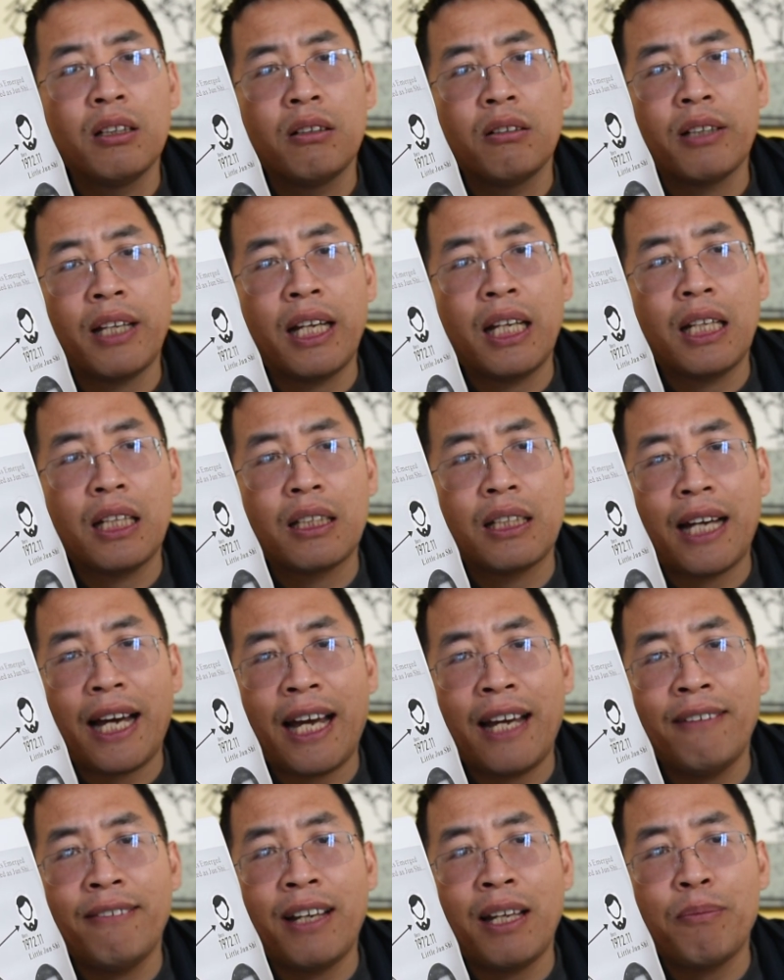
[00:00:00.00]
okay, the
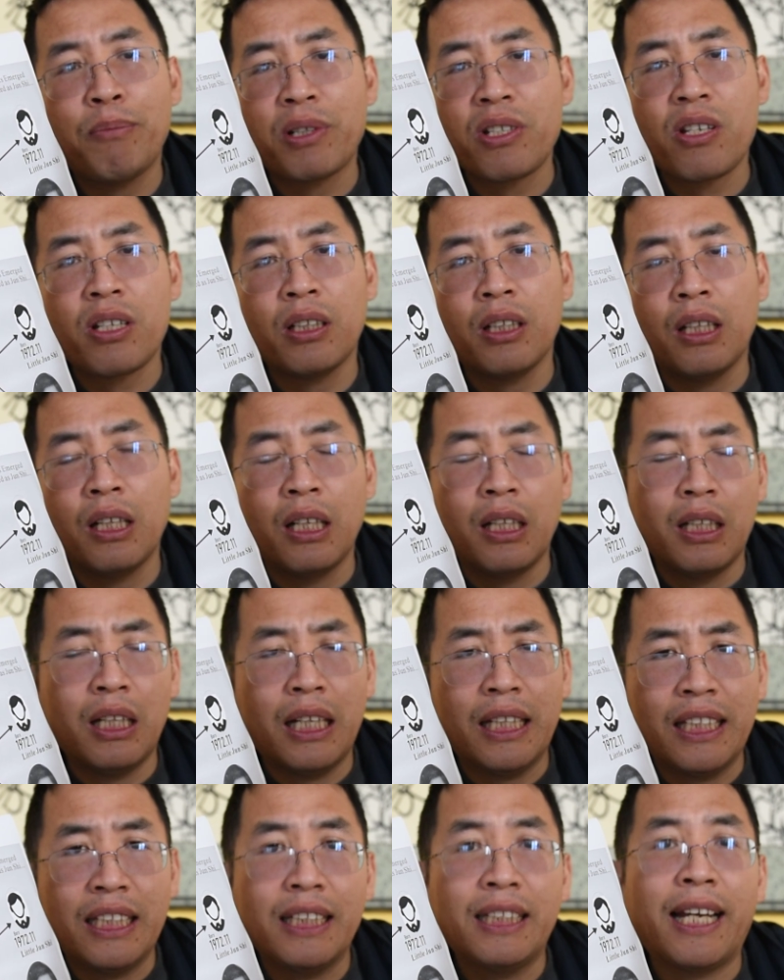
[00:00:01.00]
heaven, but
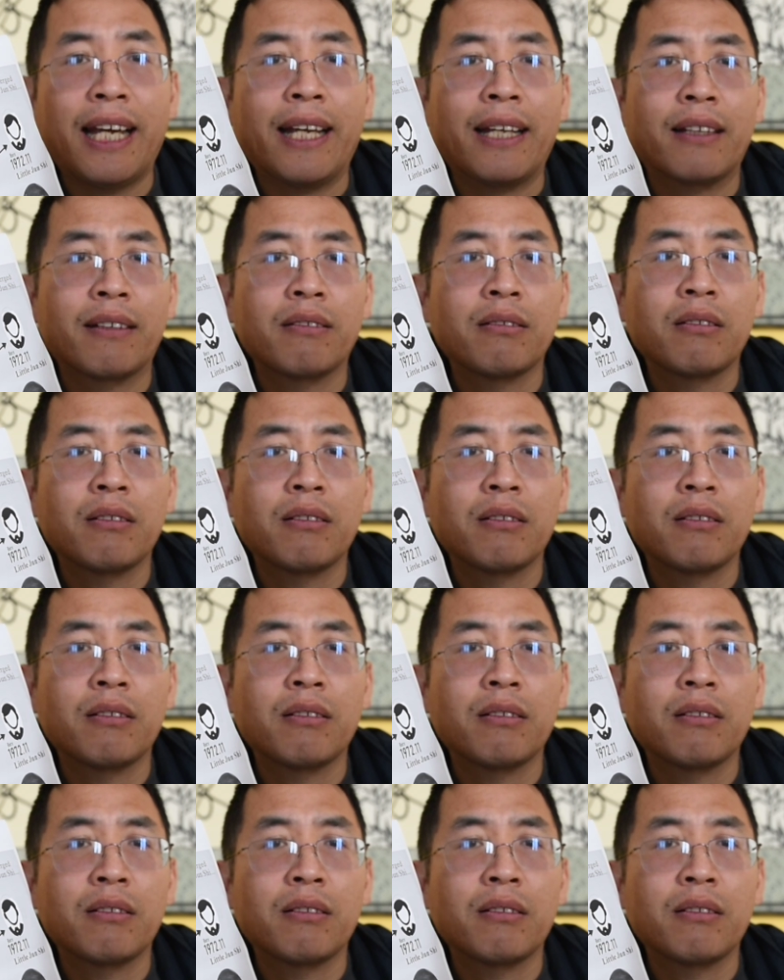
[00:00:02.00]
Eden.